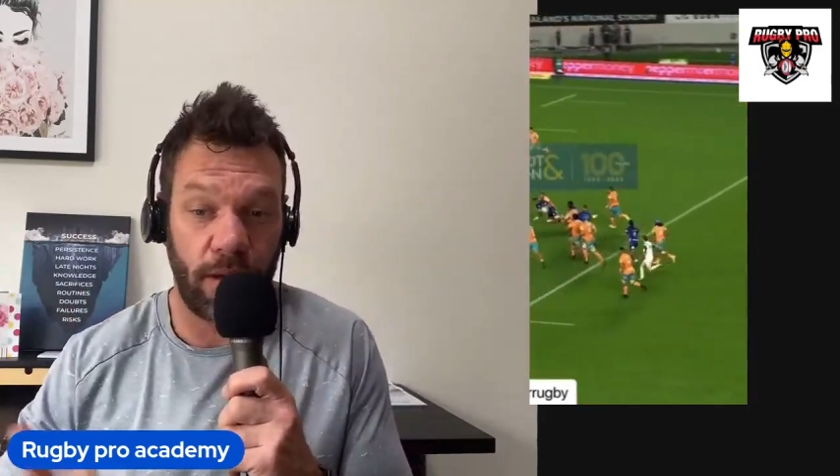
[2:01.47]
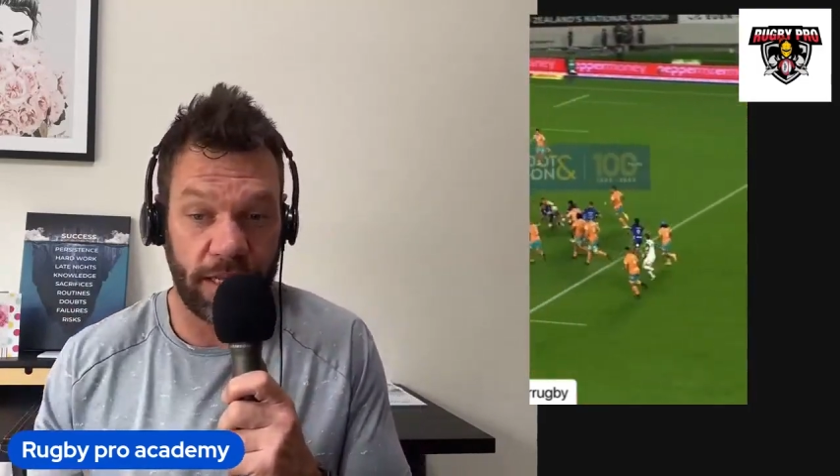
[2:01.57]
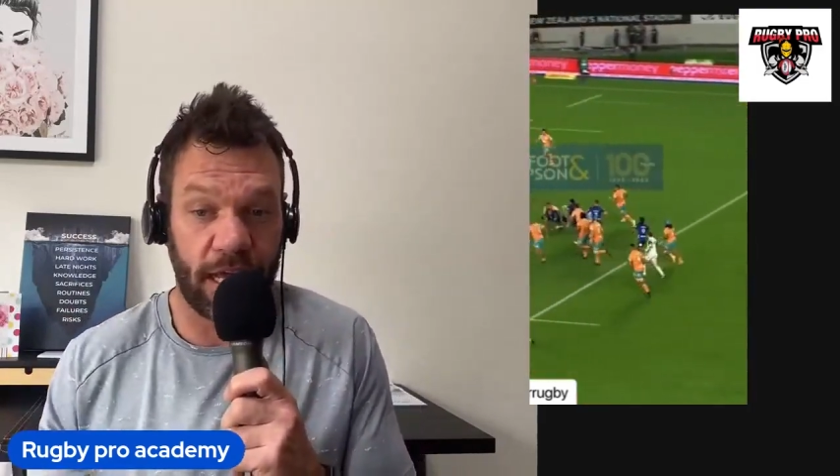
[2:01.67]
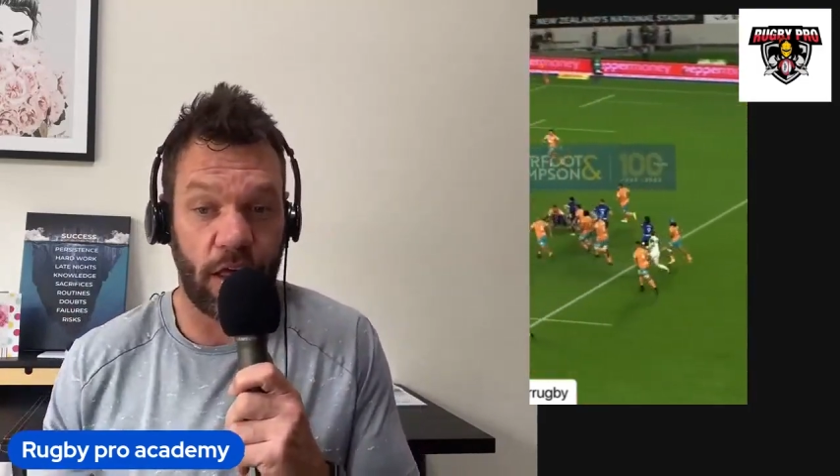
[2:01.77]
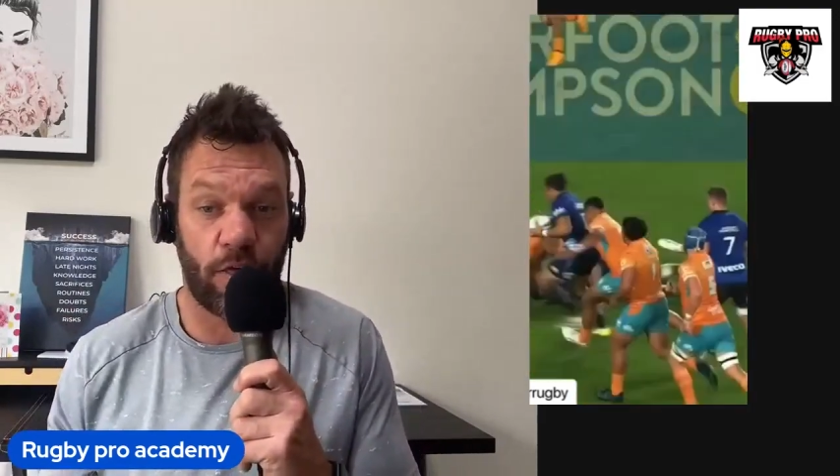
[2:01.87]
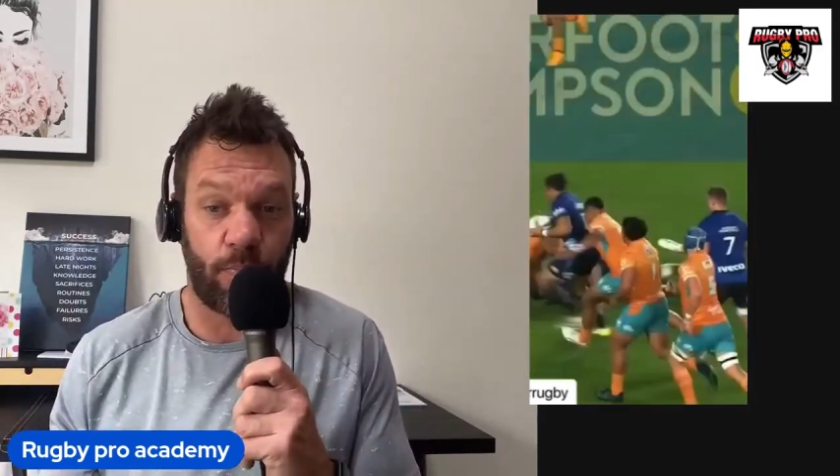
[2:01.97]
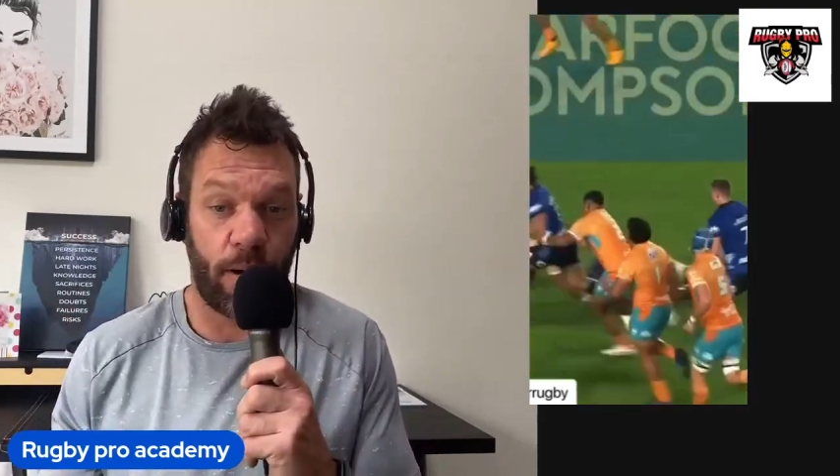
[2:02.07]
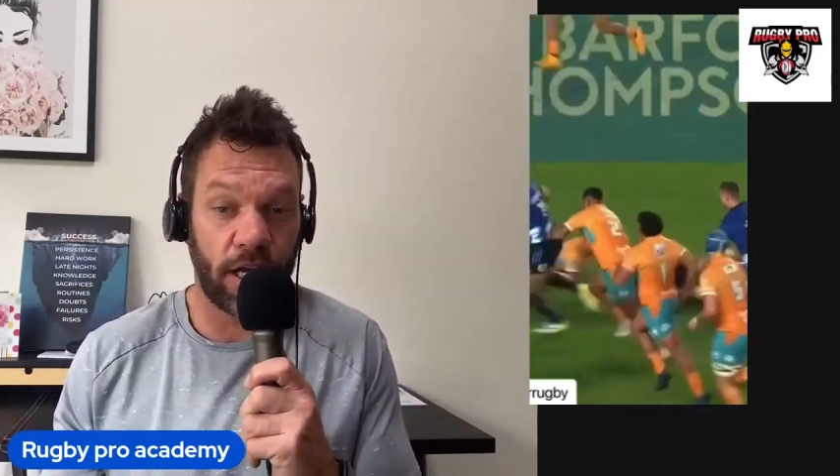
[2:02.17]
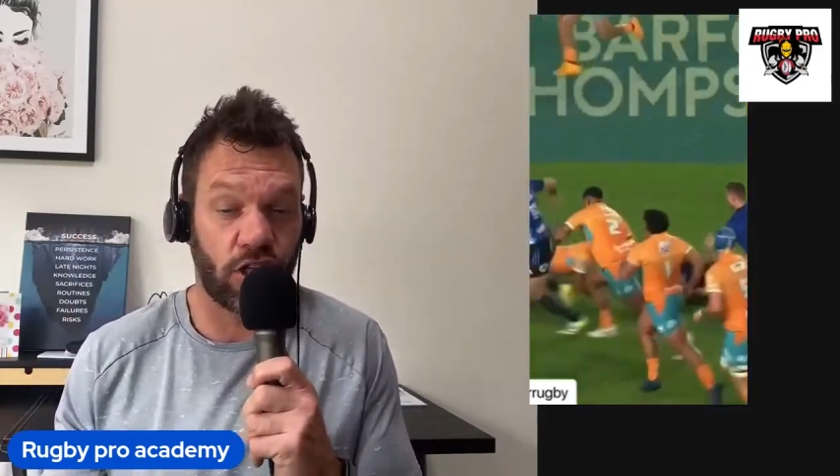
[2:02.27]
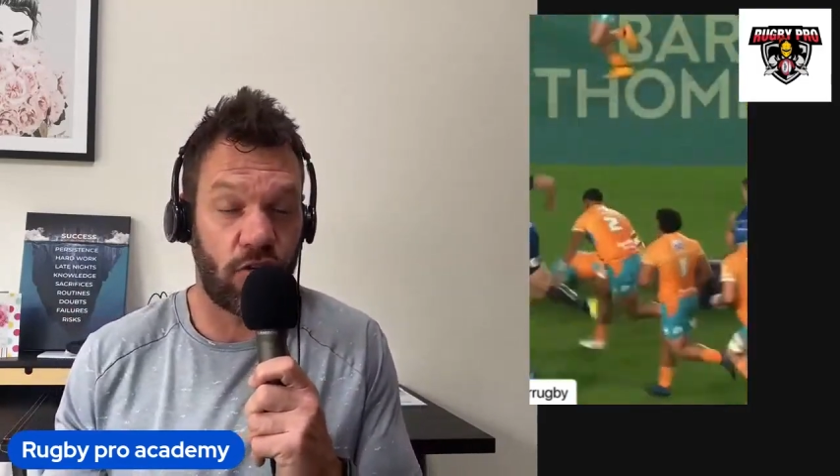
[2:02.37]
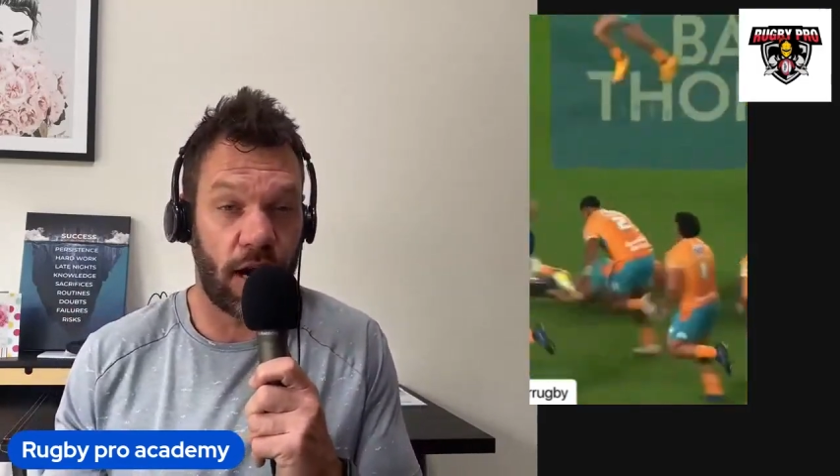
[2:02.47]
hit that punch runner.